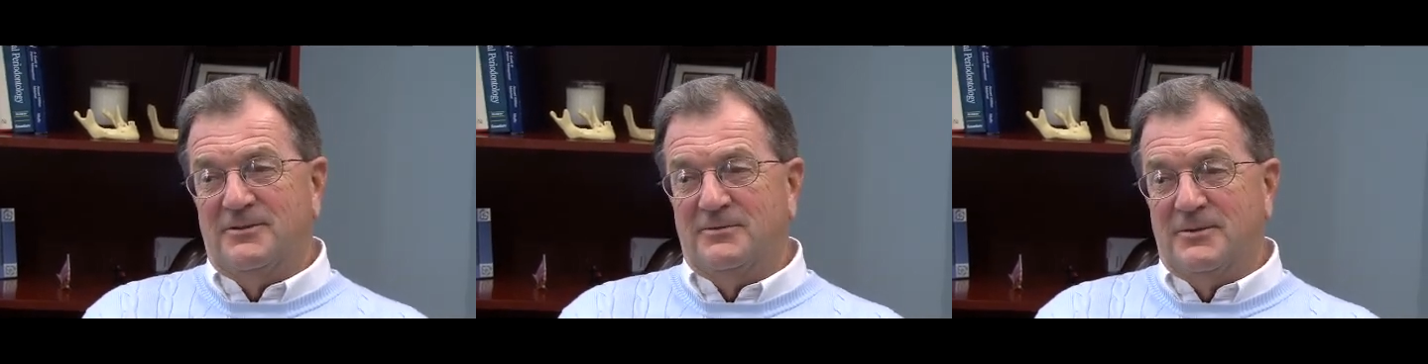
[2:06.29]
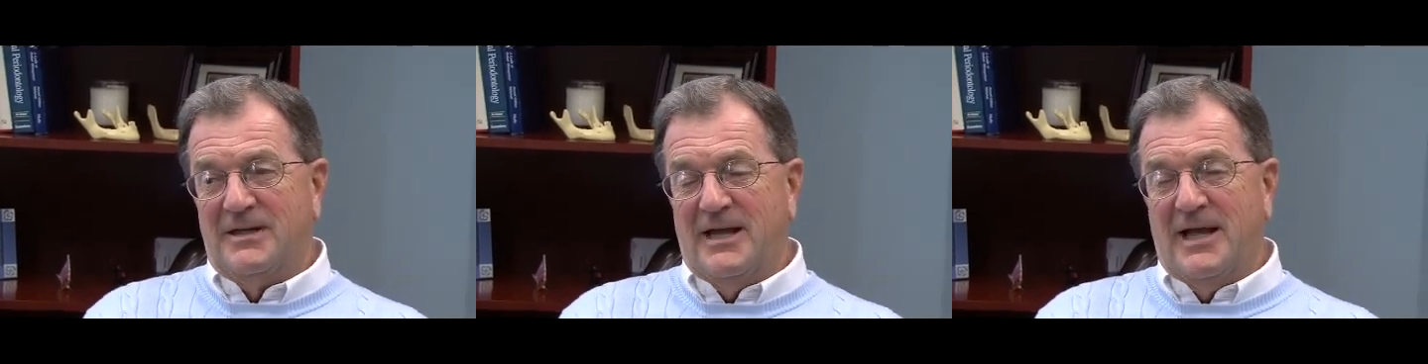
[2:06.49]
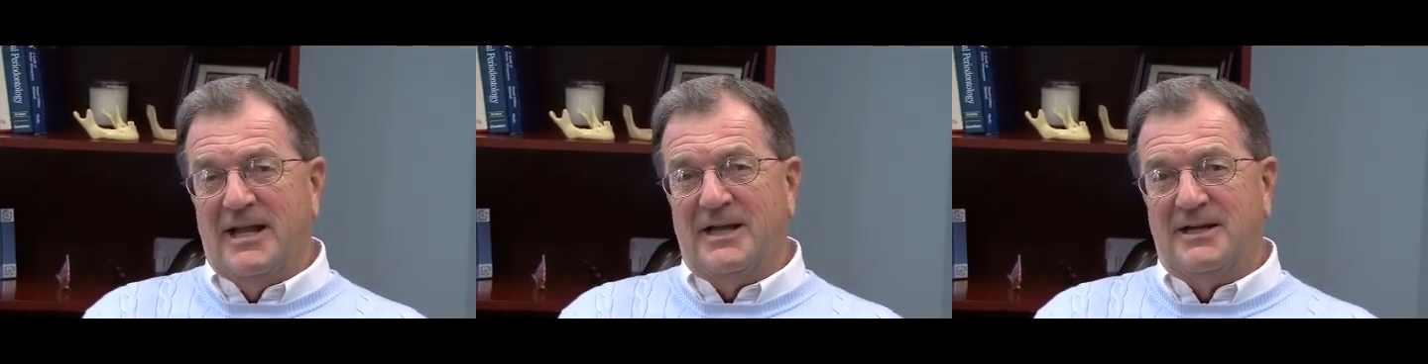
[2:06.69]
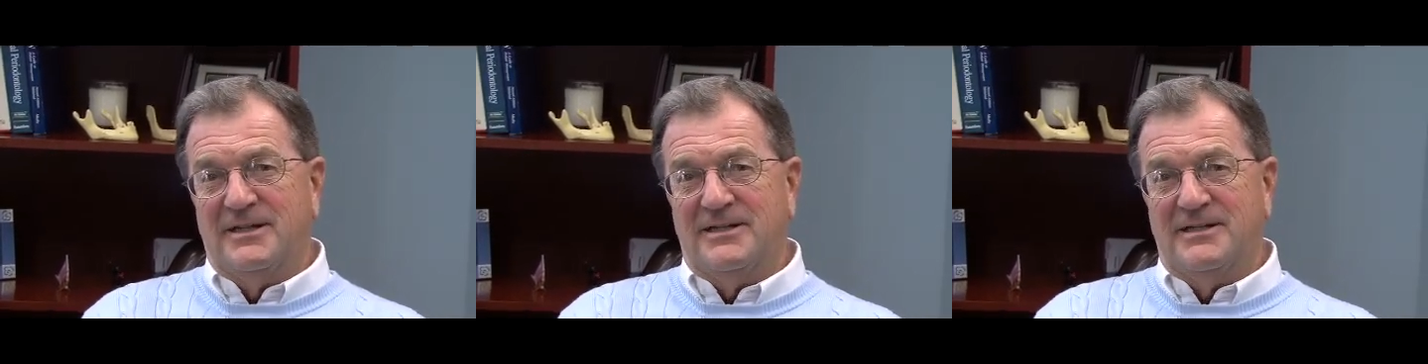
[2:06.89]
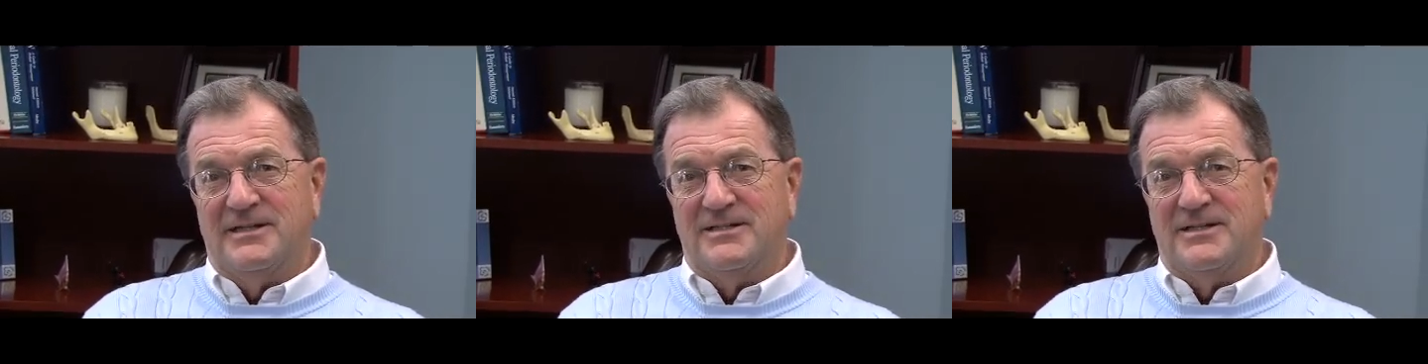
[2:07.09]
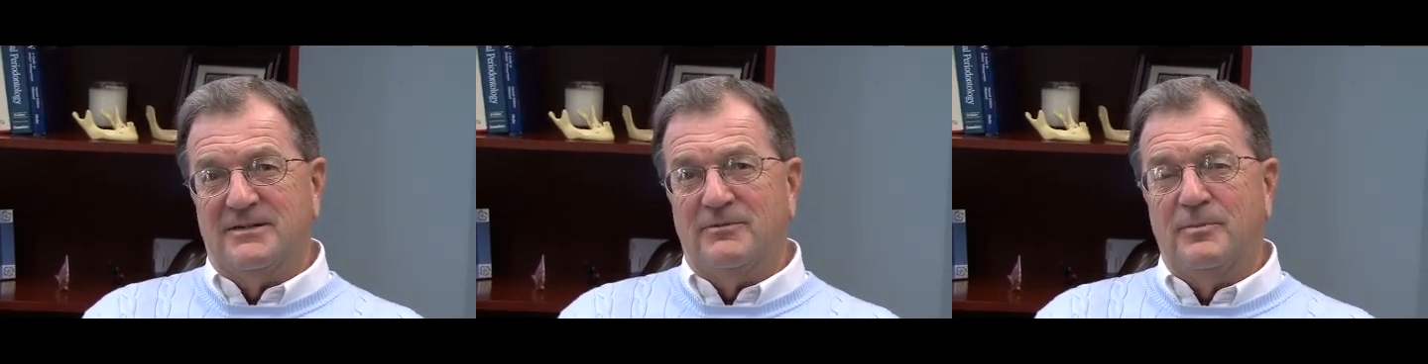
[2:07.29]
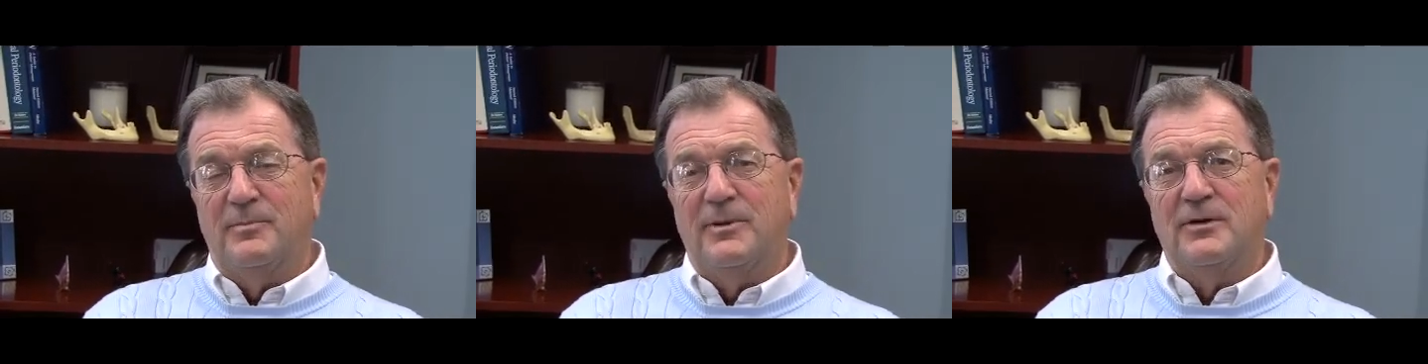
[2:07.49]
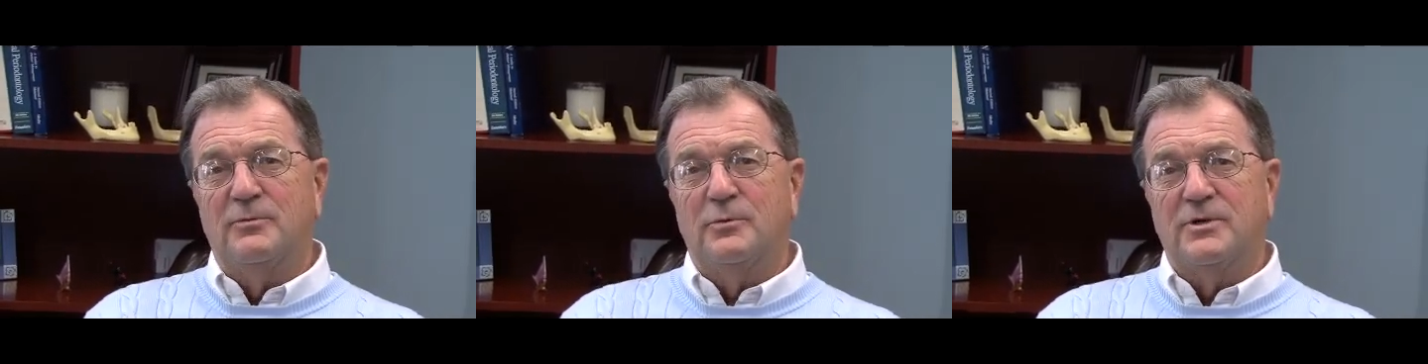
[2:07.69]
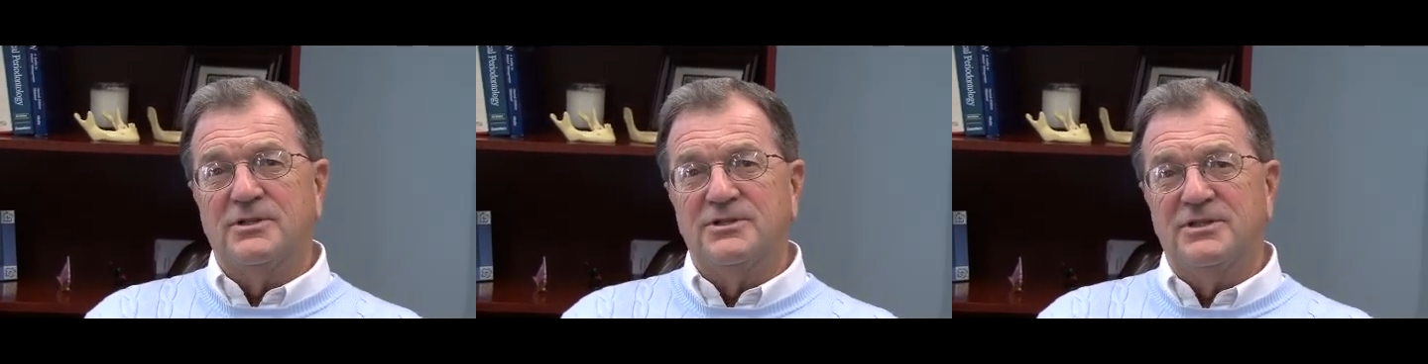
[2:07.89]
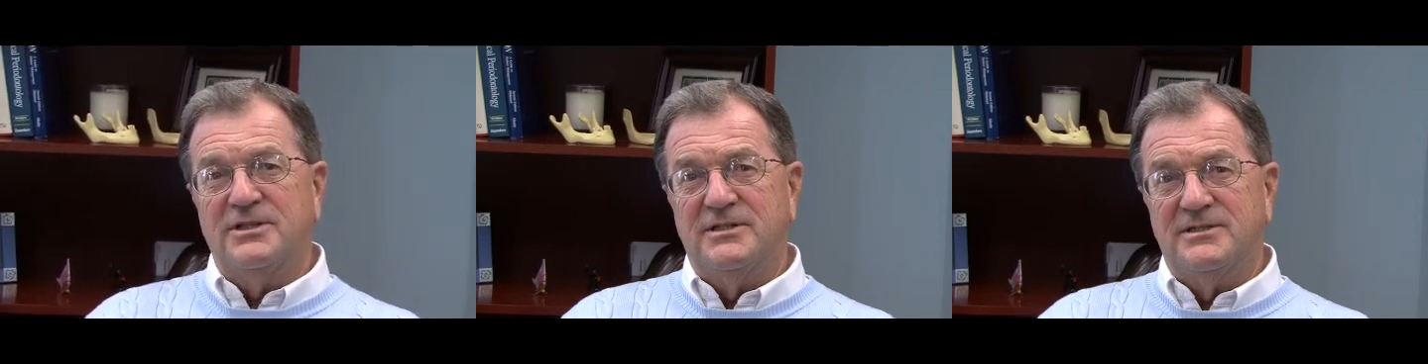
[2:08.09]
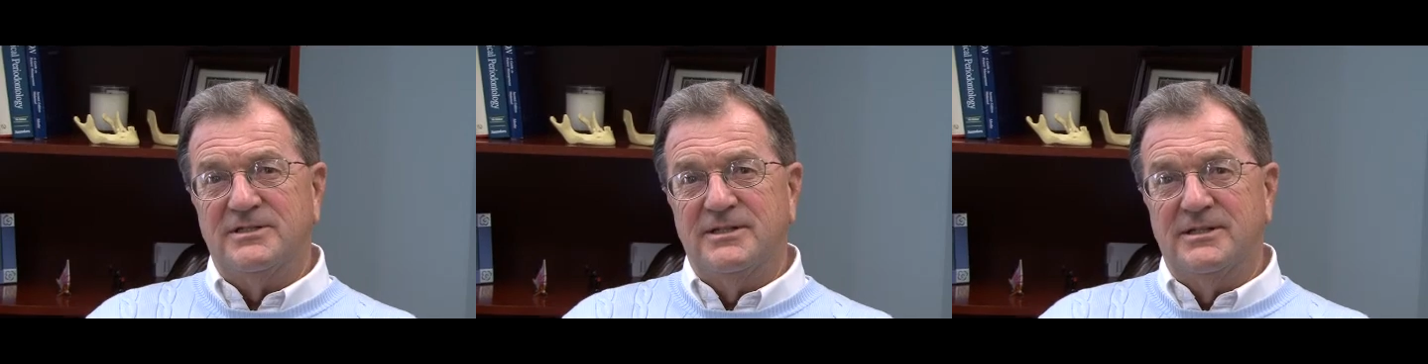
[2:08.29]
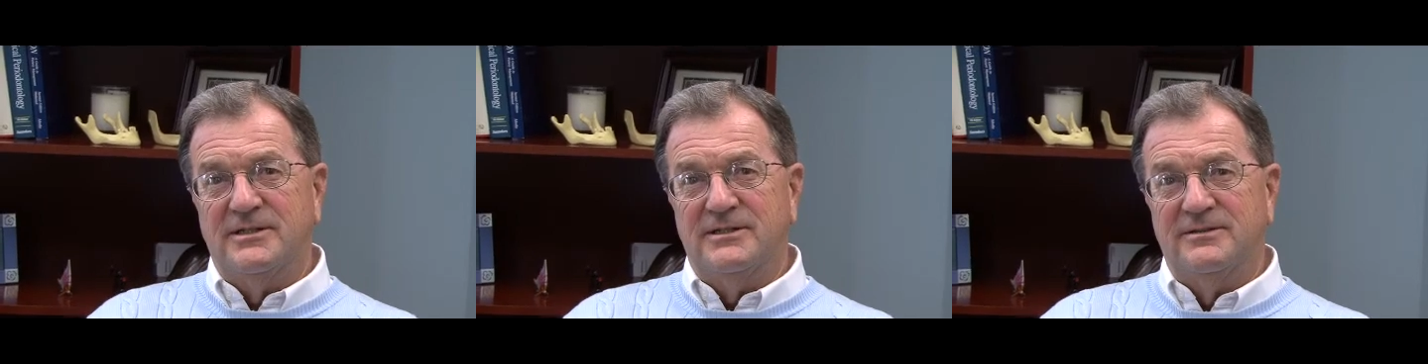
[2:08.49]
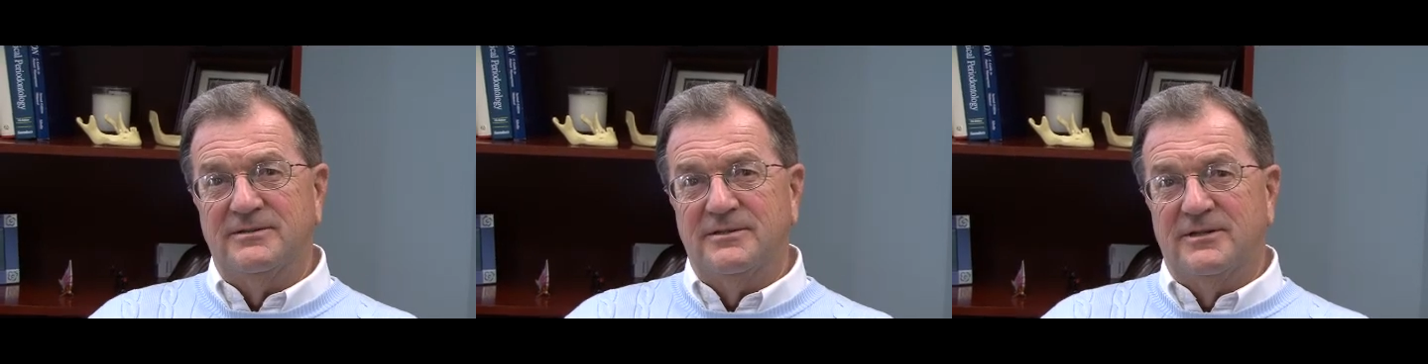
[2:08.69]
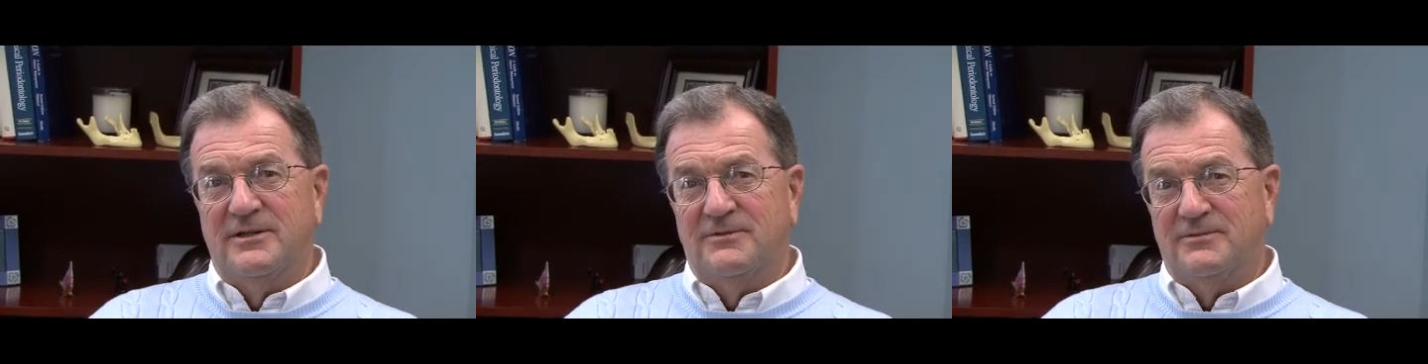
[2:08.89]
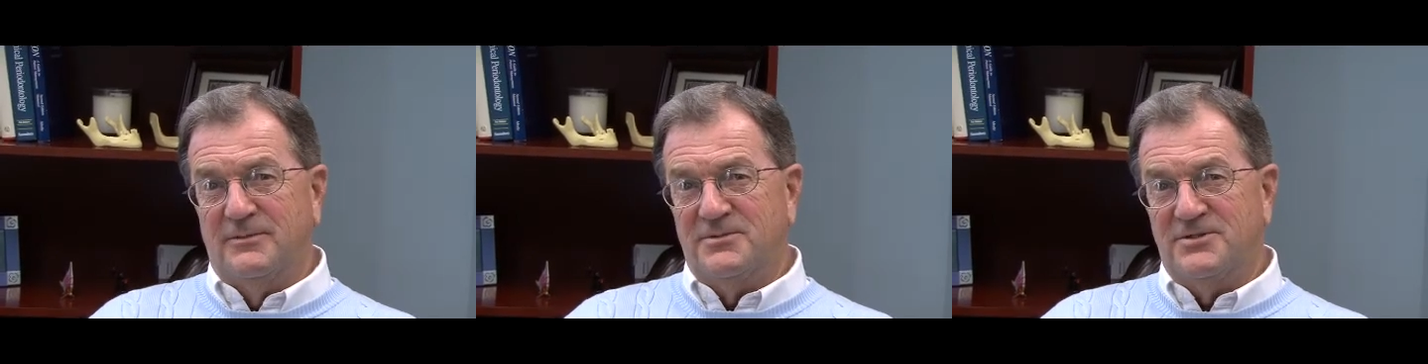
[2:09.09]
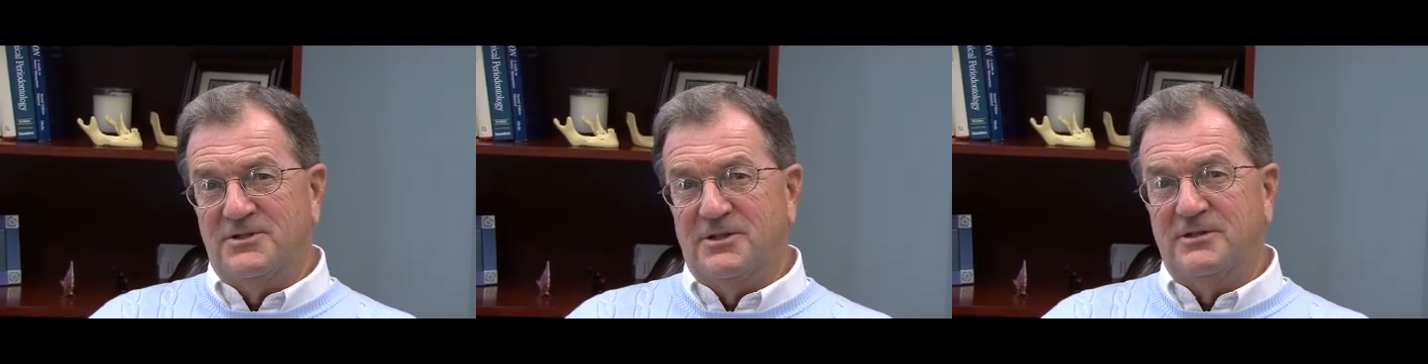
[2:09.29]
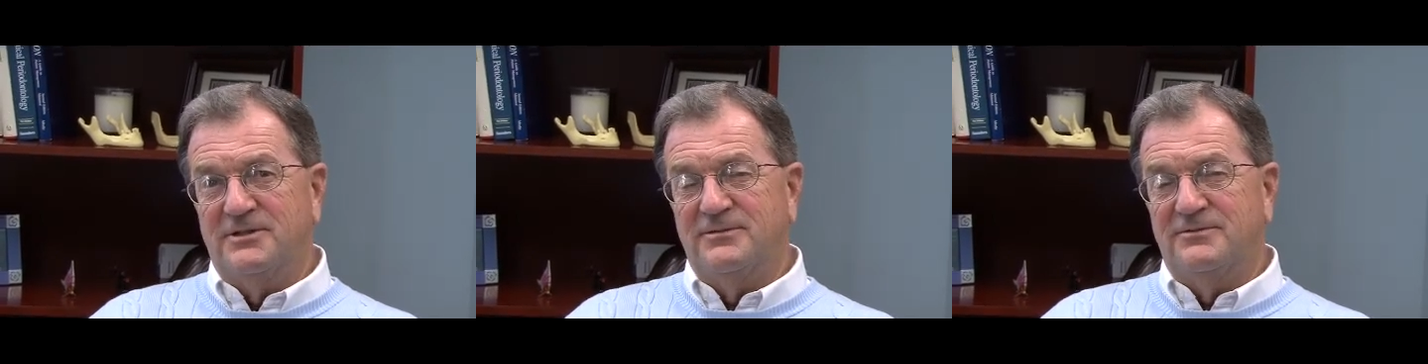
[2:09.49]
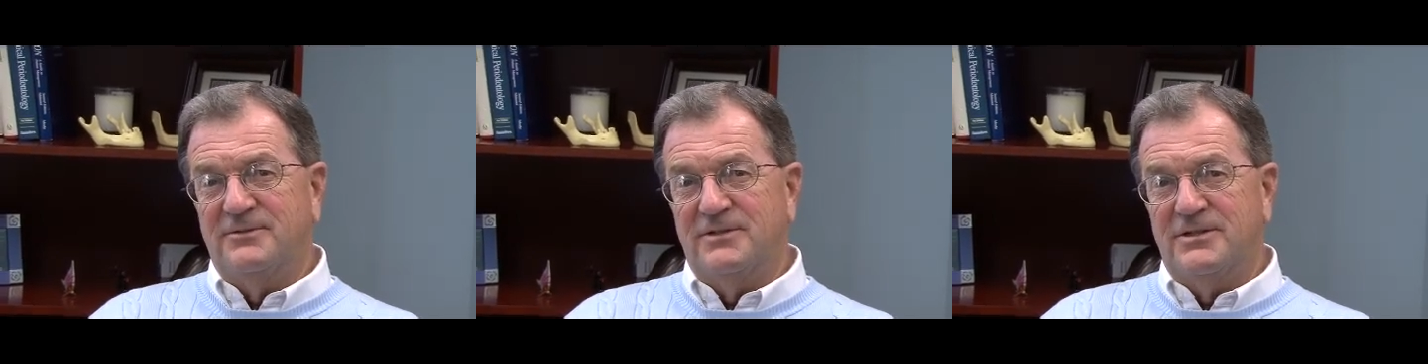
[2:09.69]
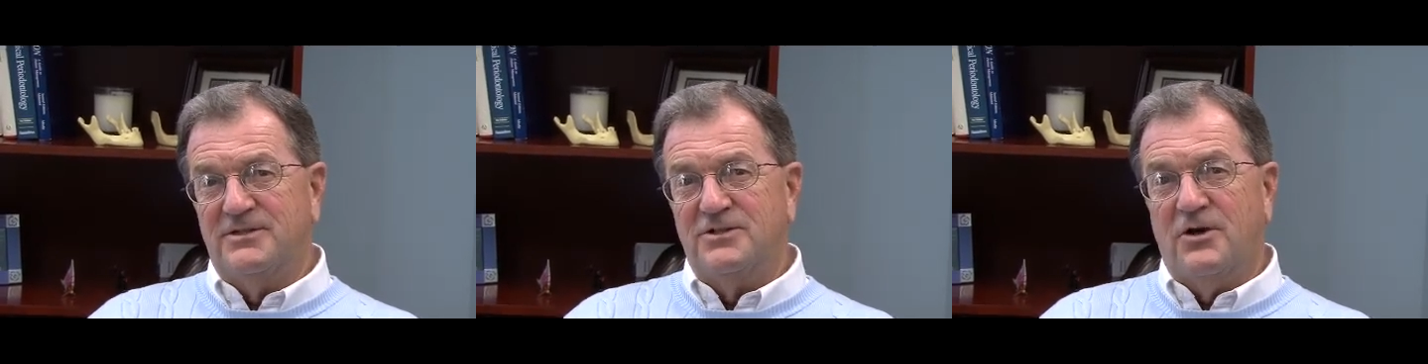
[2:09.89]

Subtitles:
reality is every bit of work she has done from start to finish,